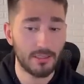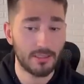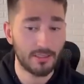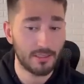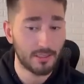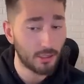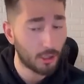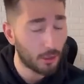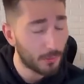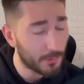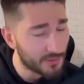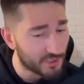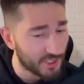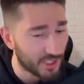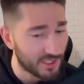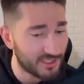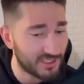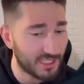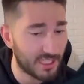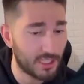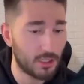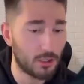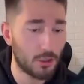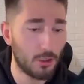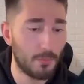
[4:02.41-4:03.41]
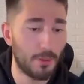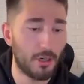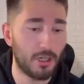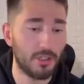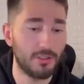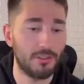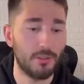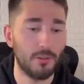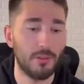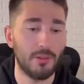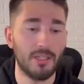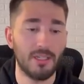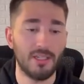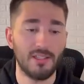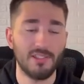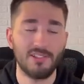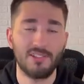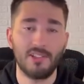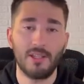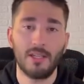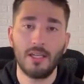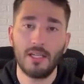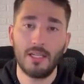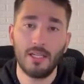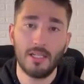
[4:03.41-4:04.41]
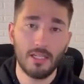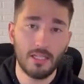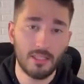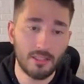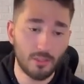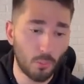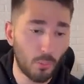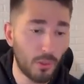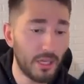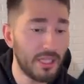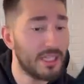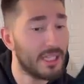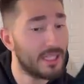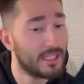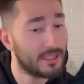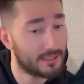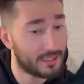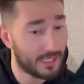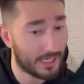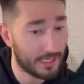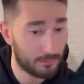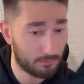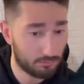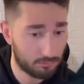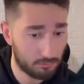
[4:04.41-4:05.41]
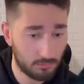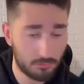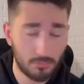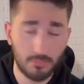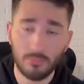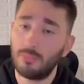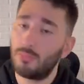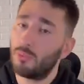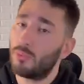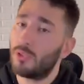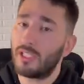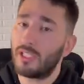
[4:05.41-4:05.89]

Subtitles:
The almost identical part to it is the way that really